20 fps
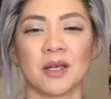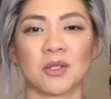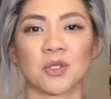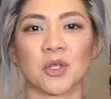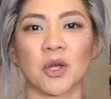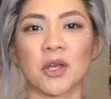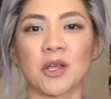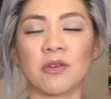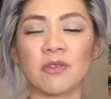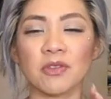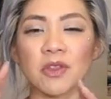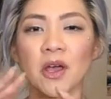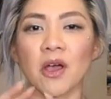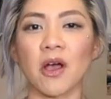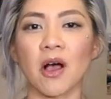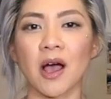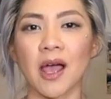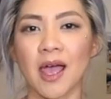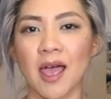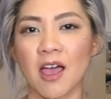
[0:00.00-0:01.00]
So even though
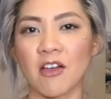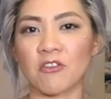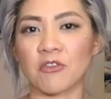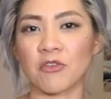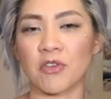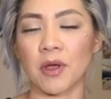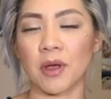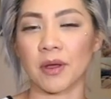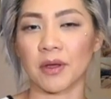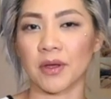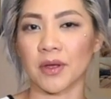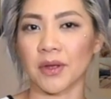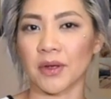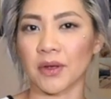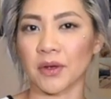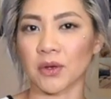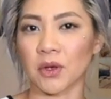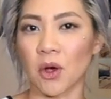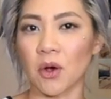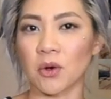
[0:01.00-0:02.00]
I have
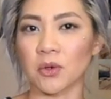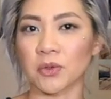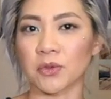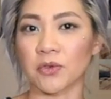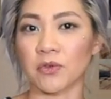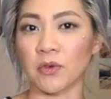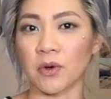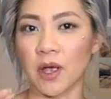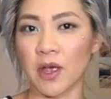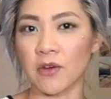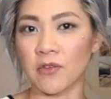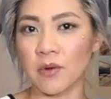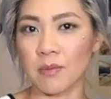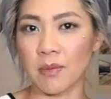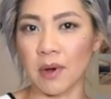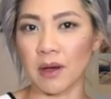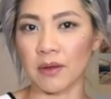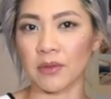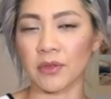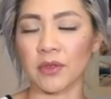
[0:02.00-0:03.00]
goals for every
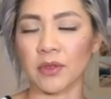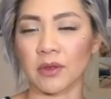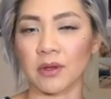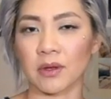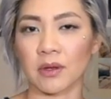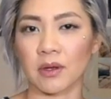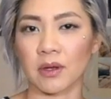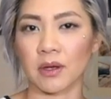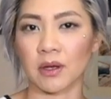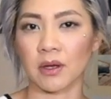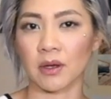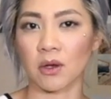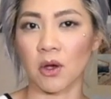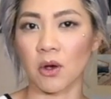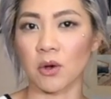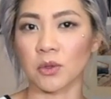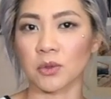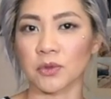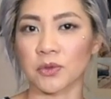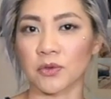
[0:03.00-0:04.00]
month,
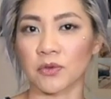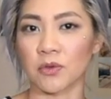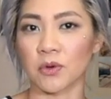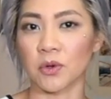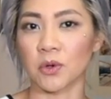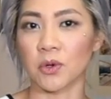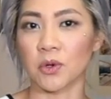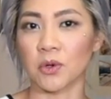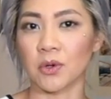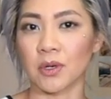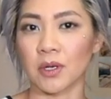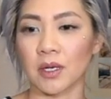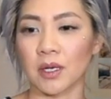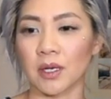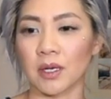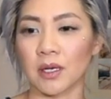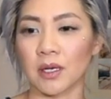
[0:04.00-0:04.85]
goals for